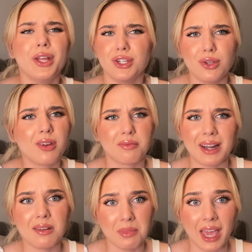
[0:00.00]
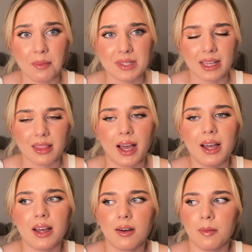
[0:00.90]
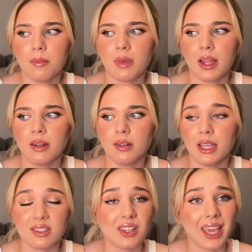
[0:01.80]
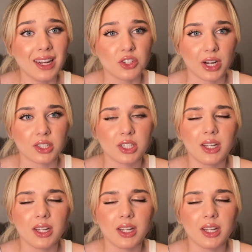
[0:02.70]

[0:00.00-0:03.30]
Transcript: doing random games like that. And it's like gaining traction.